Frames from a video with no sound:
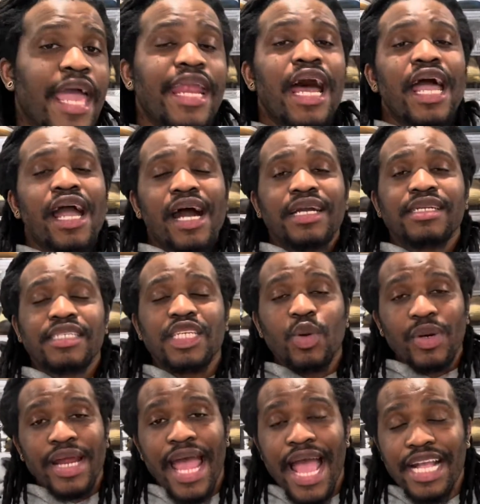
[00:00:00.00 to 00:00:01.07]
And I honestly
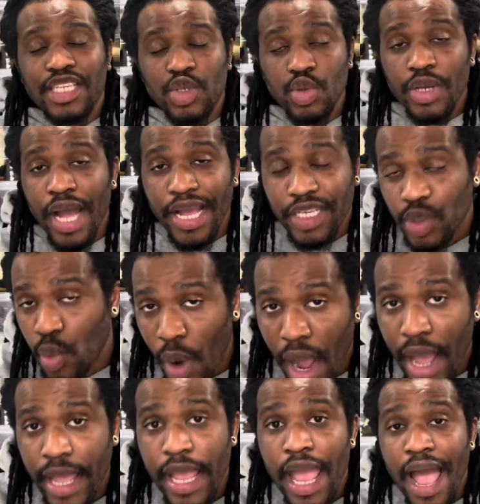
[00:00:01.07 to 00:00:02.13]
want to ask you guys
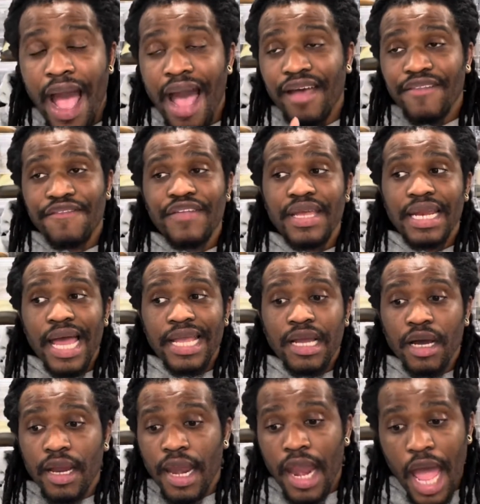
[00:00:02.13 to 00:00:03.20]
why. I feel like
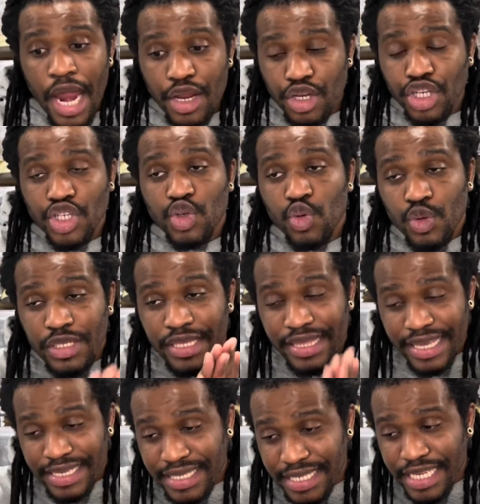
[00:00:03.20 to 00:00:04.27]
a lot of shoes
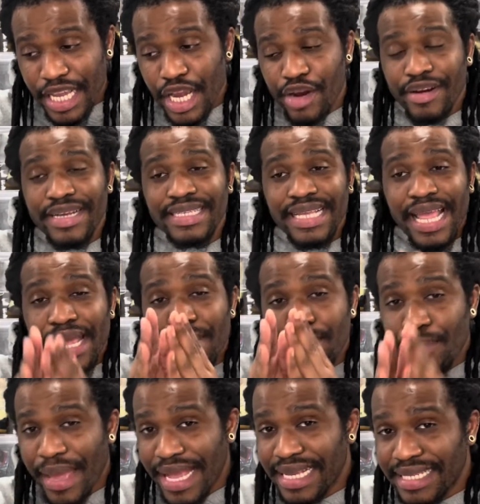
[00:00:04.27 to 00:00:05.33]
this year is
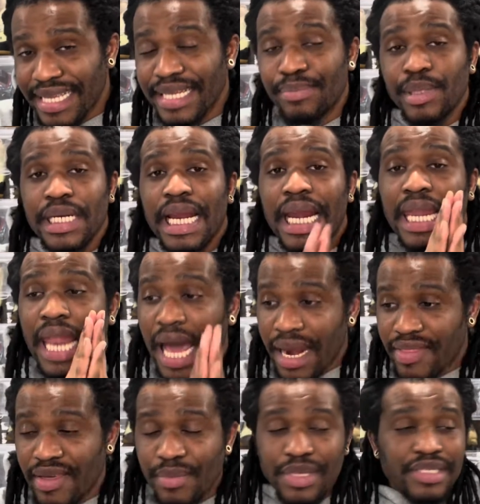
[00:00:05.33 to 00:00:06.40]
amazing, but a lot
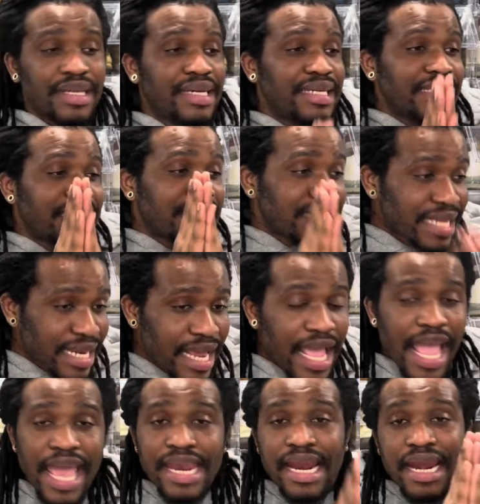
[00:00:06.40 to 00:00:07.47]
of them is gonna sit
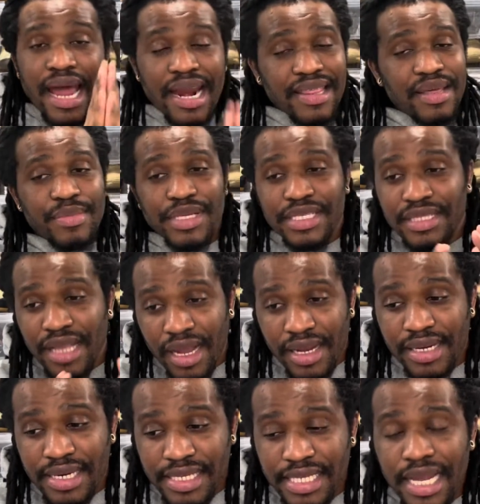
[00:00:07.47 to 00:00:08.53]
and a lot of them is not
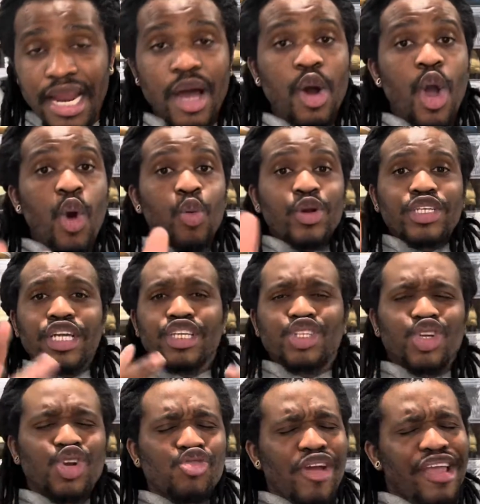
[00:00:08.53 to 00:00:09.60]
gonna sell out, which is
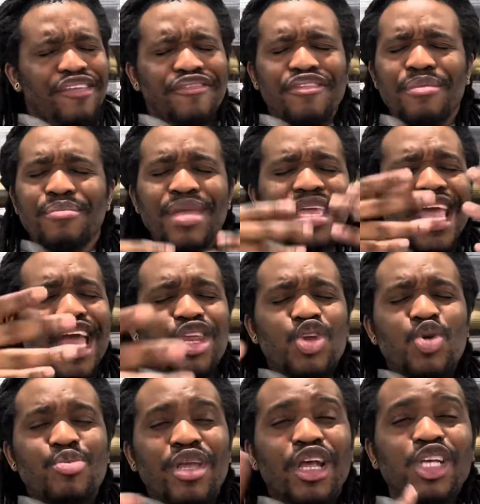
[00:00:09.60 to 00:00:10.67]
great for me and
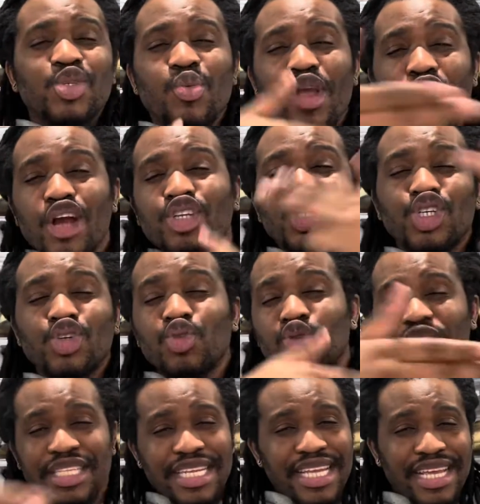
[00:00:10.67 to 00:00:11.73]
you because we are true
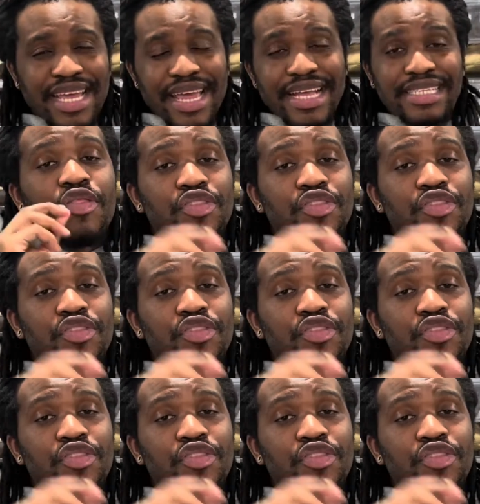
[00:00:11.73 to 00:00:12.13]
sneakerheads.